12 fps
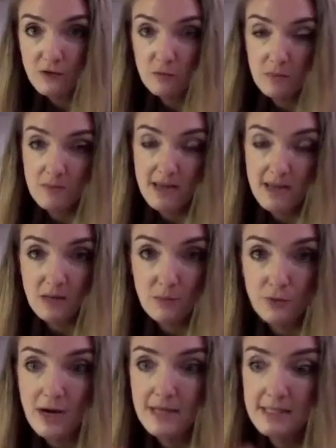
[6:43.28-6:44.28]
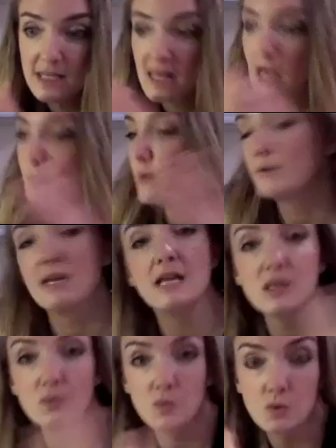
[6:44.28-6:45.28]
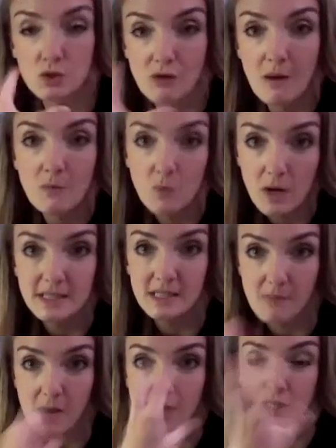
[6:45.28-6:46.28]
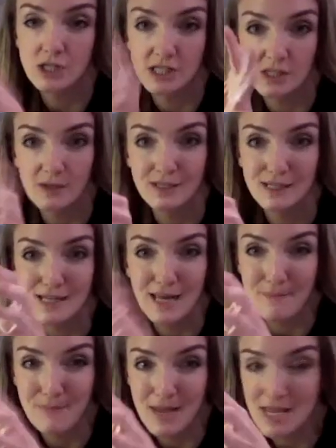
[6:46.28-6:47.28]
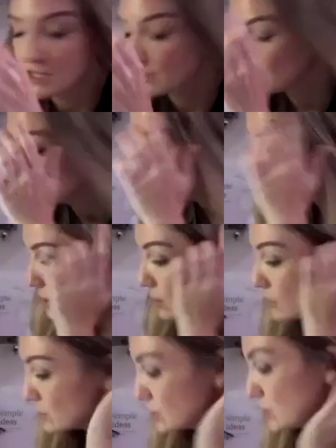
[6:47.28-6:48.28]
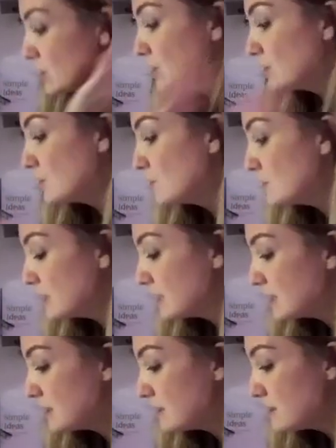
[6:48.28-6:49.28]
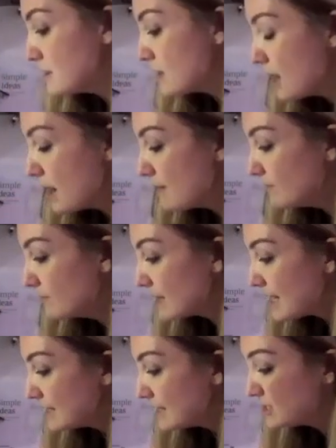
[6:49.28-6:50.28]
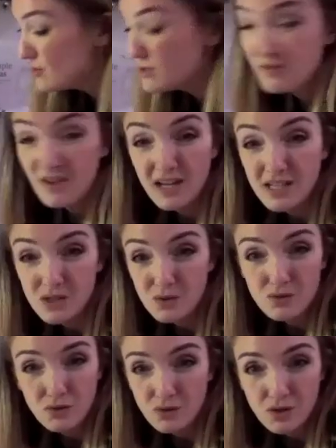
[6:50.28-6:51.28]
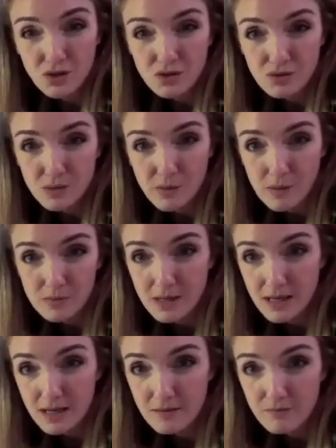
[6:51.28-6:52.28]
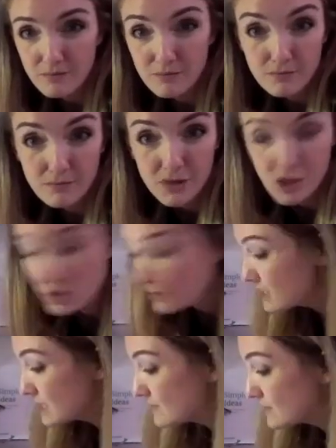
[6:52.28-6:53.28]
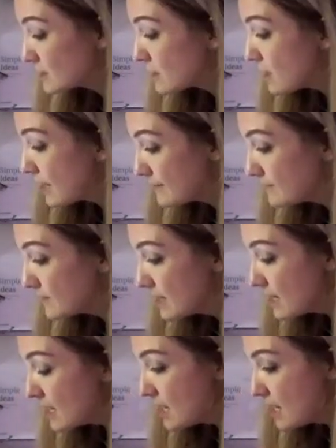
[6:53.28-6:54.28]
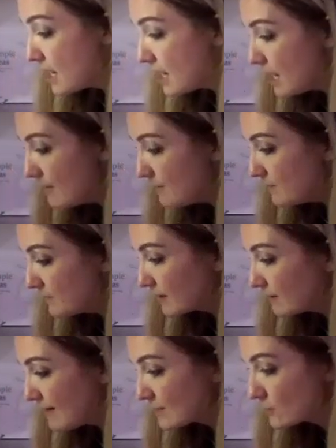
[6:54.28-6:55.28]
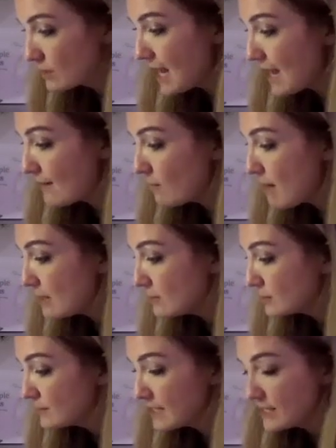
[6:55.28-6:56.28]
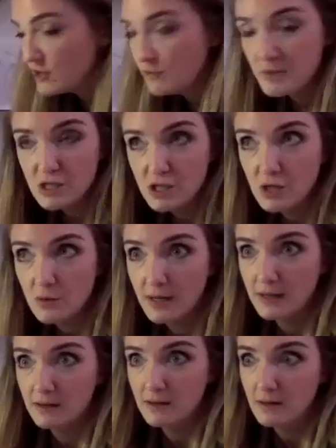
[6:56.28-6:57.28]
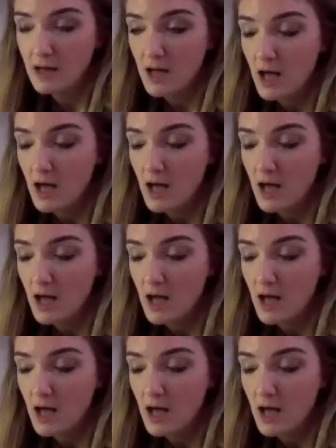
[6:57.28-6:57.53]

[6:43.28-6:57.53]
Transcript: if you've been making breads, and that won't heat the water up quite as much, just so it doesn't like bake the water onto the blades. Universal, you'll use probably majority of the time. Fat or caramel, so say you've been doing